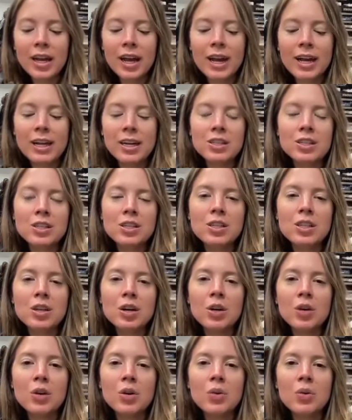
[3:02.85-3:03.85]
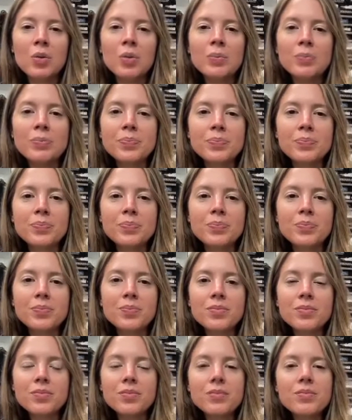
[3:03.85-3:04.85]
And so
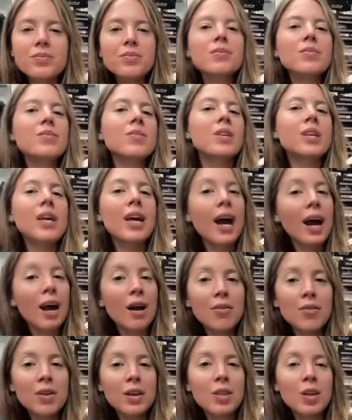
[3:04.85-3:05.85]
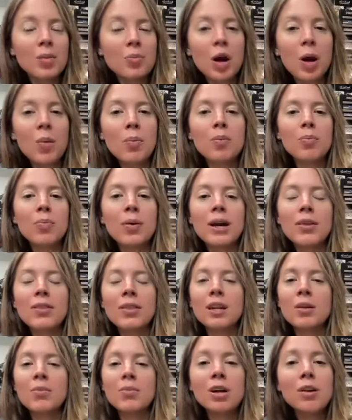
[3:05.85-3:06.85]
having the proper bike
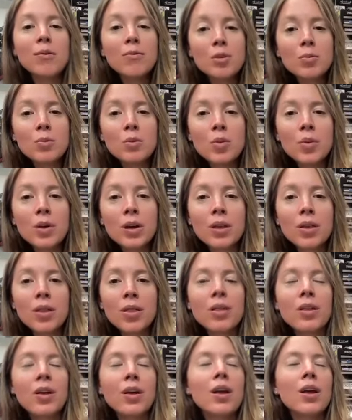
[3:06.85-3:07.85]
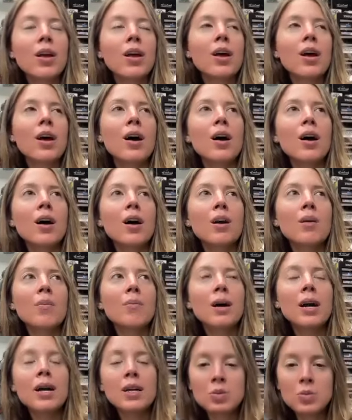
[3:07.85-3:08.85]
that I'm comfortable with
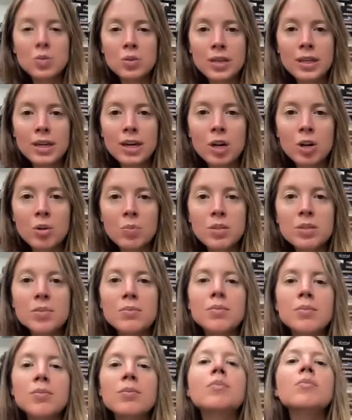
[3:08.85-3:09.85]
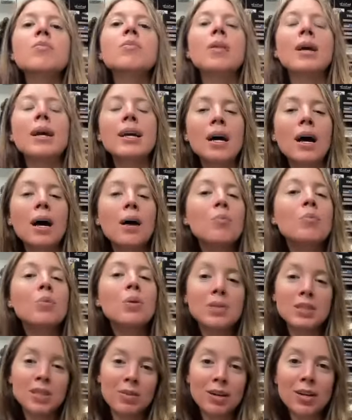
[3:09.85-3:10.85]
has really helped. I'm
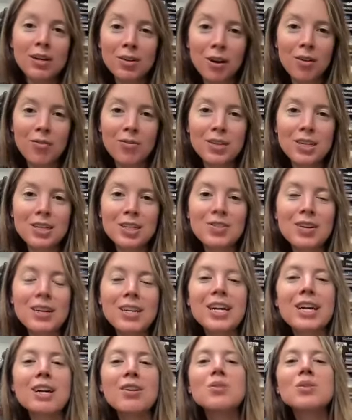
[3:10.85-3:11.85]
building my confidence right now.